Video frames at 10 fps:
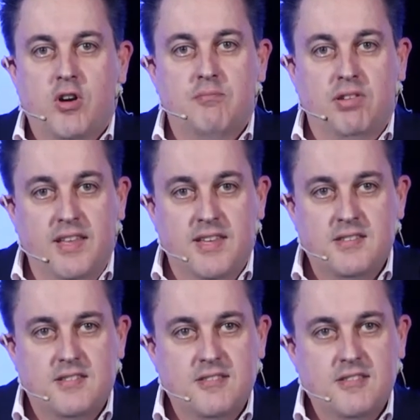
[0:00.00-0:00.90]

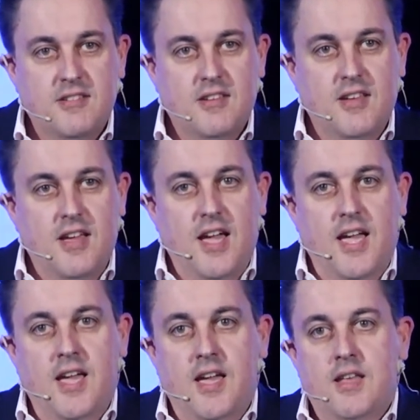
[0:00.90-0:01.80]
complete,
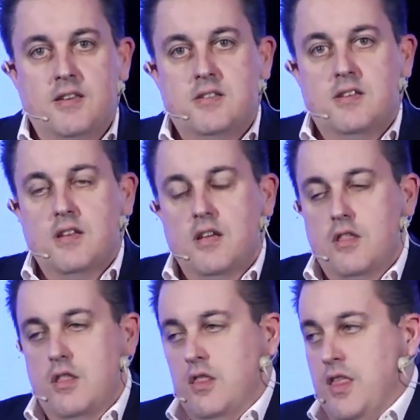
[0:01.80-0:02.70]
and
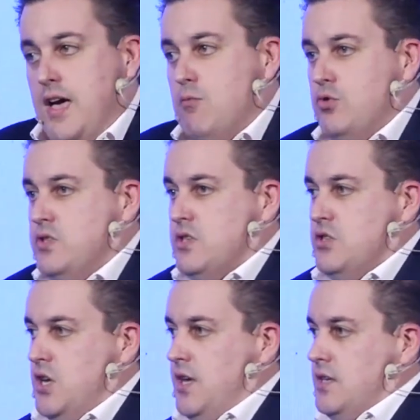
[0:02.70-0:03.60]
that would
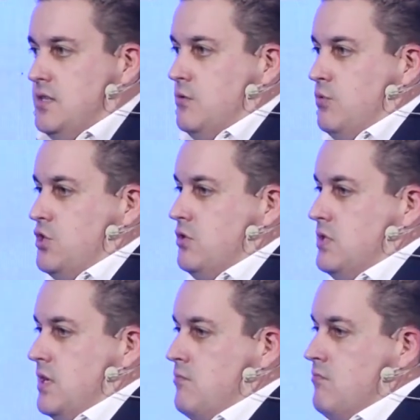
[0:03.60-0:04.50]
suggest that we should
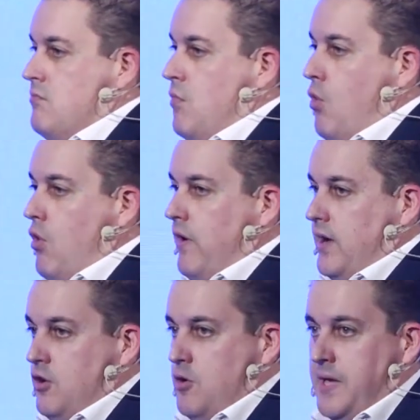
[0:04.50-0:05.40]
see more
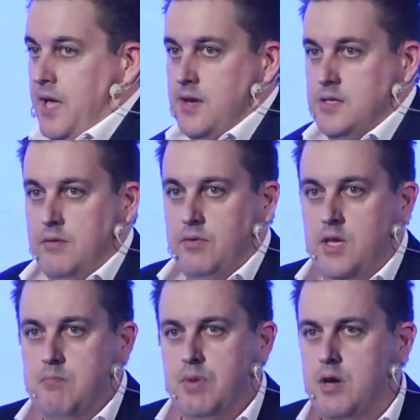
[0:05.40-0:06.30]
economic
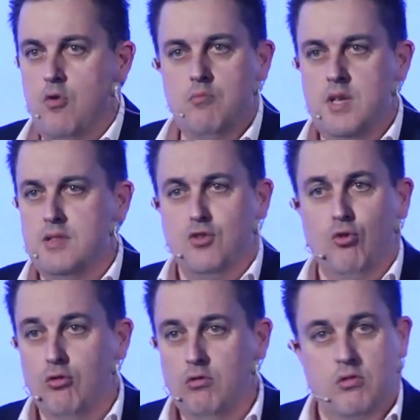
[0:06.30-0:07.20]
activity, by no means
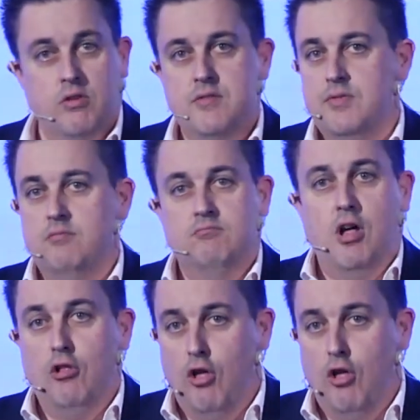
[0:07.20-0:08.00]
all or even a